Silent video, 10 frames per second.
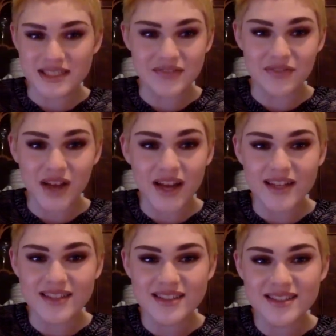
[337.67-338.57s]

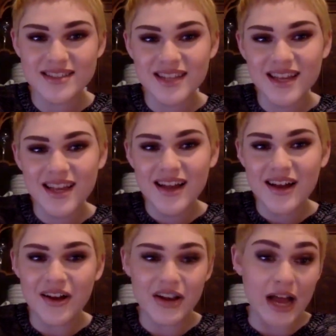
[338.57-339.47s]
advice
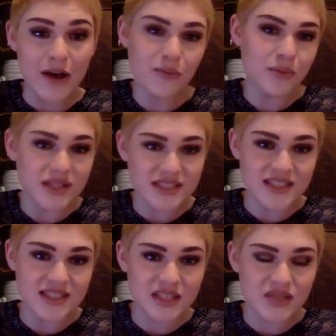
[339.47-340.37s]
on how to be a
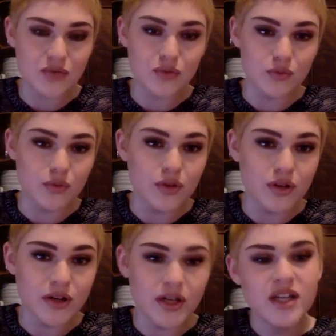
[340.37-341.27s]
successful
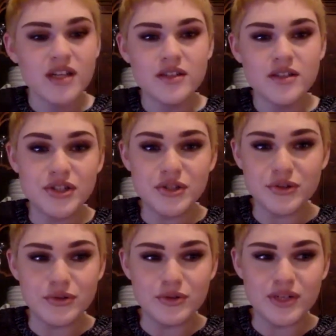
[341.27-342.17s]
ruler
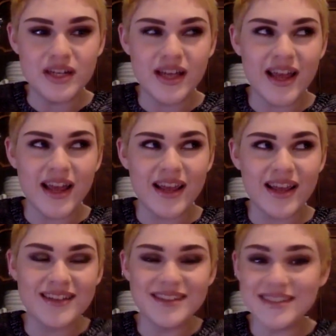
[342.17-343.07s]
to
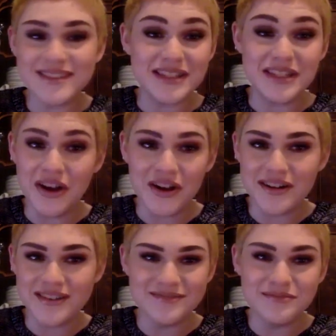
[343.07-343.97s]
a
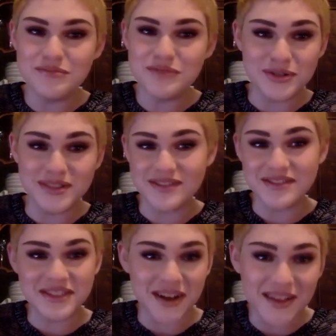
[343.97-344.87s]
young Joseph
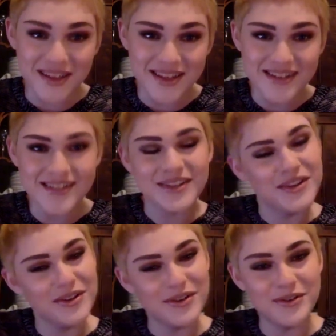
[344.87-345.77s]
Stalin,
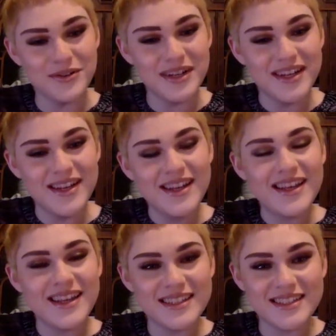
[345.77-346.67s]
who
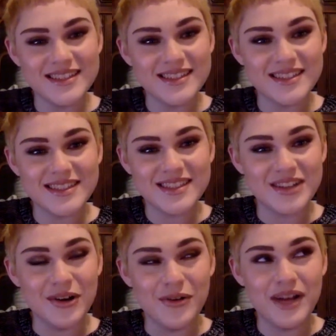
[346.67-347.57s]
is
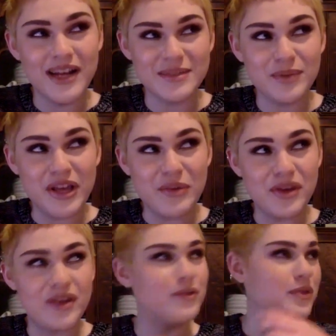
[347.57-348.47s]
shown as a
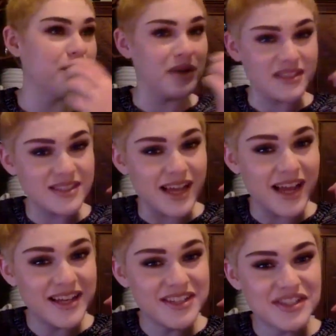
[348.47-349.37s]
baby with a
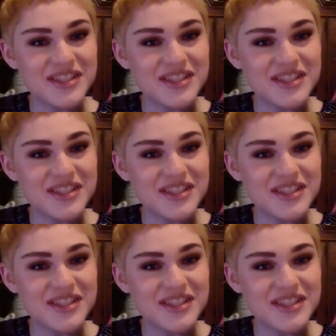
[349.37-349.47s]
mustache.